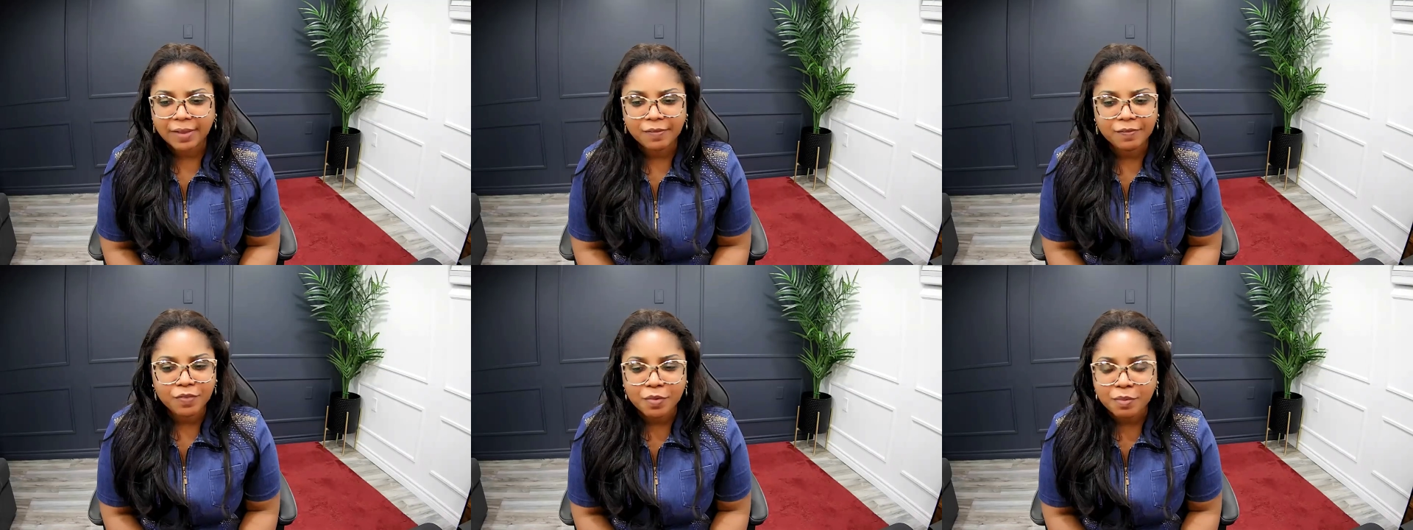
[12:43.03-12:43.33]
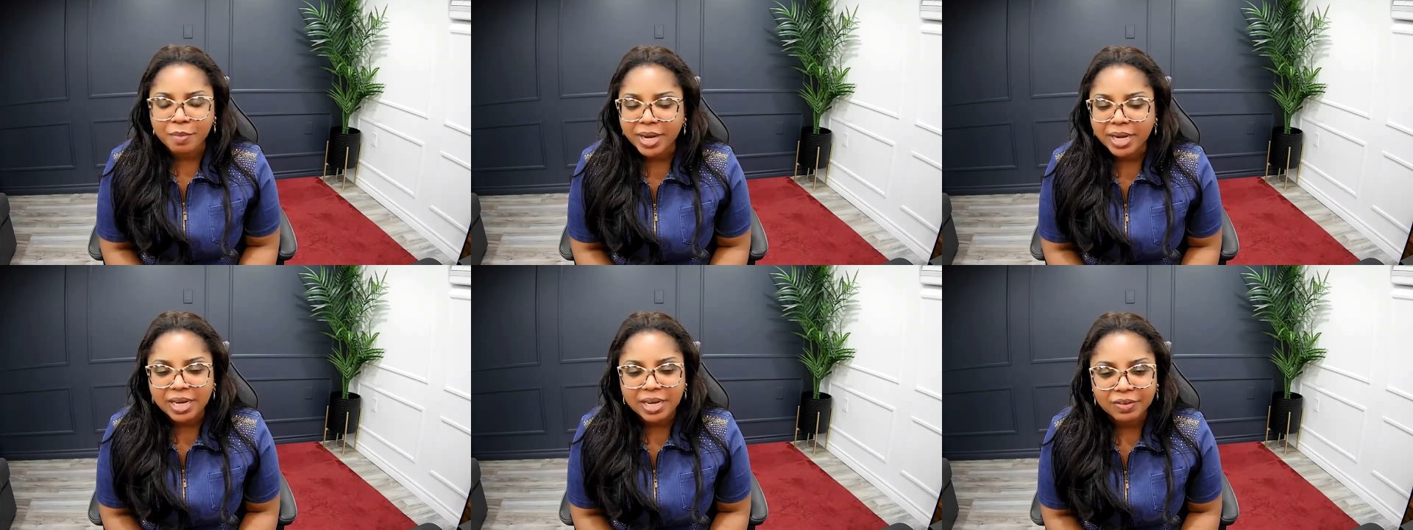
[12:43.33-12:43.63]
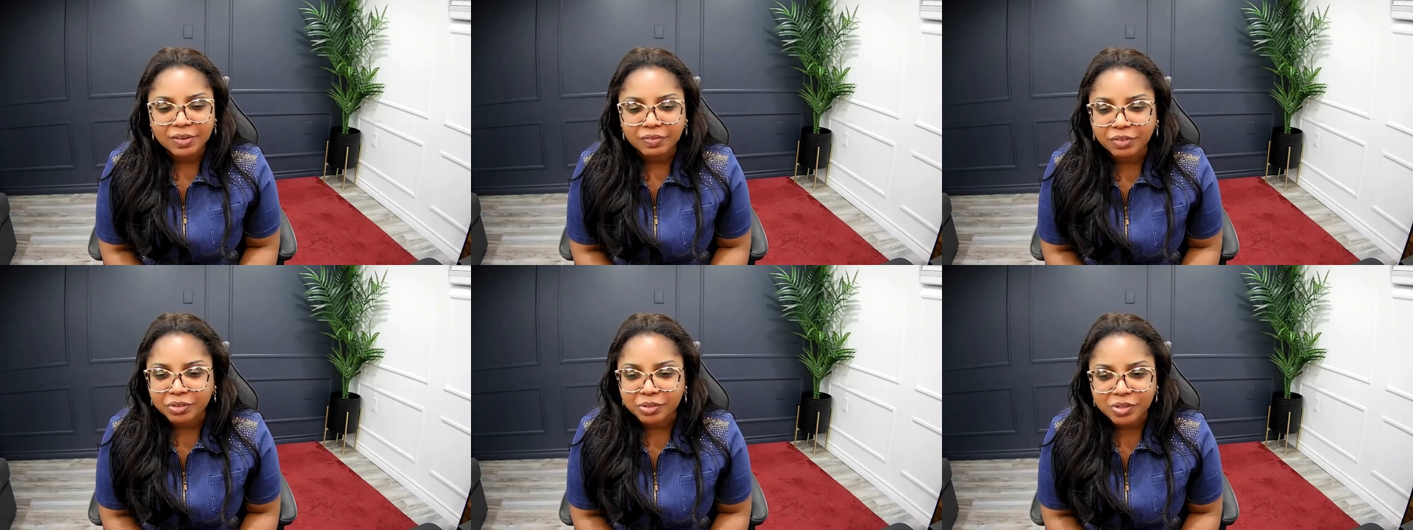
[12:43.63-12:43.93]
And for
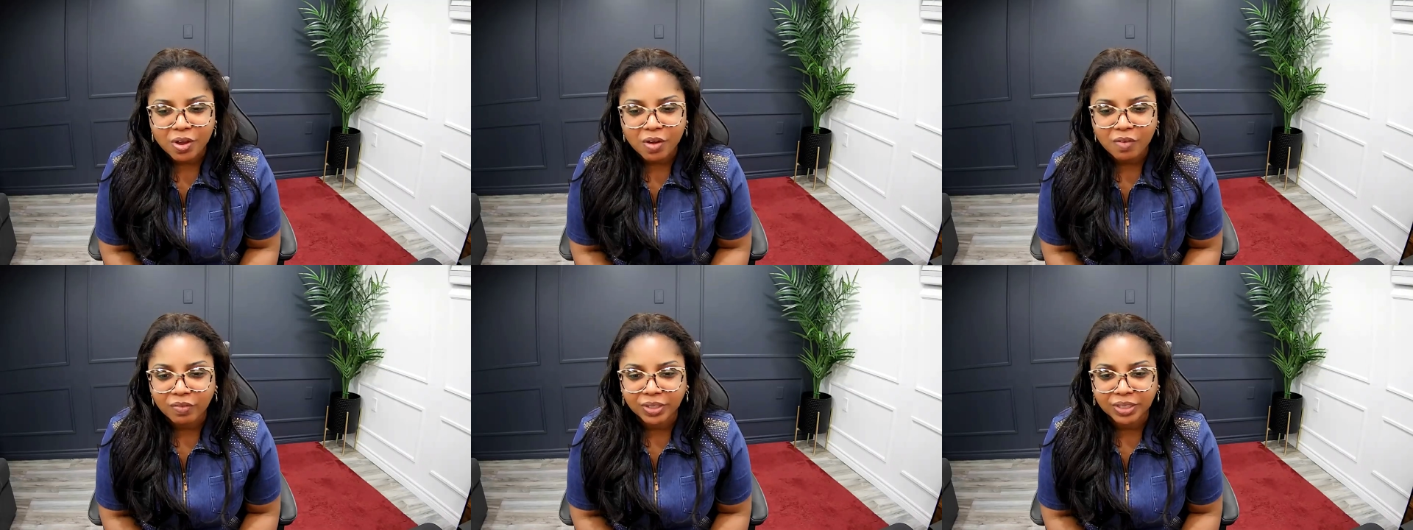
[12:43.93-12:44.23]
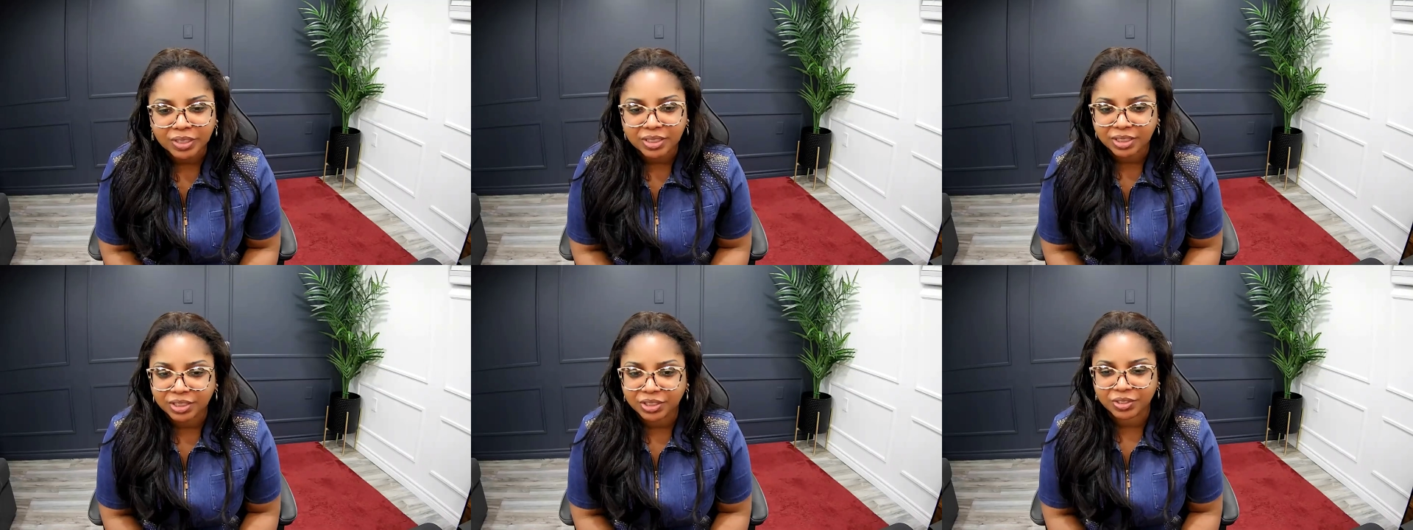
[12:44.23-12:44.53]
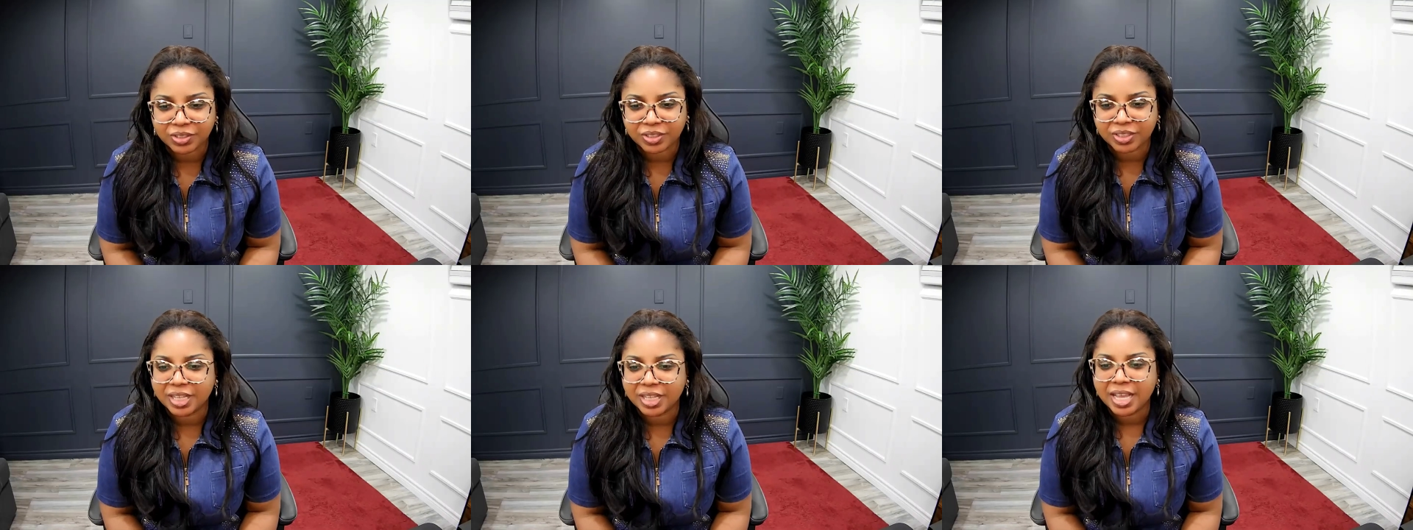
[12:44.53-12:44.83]
many of those
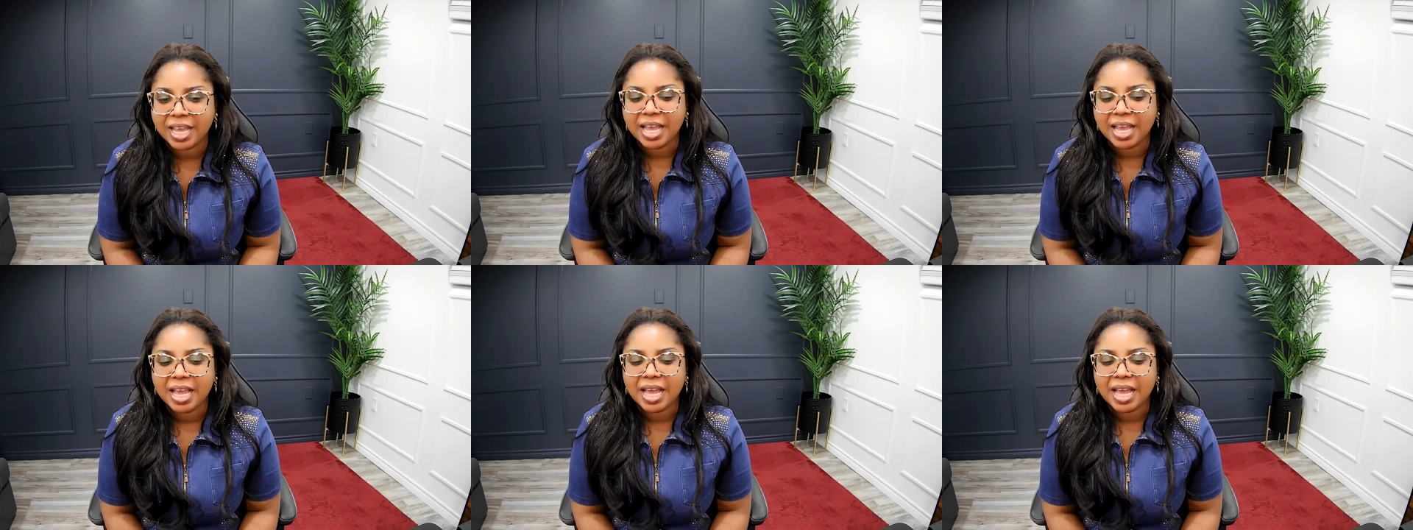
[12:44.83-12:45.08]
conversations,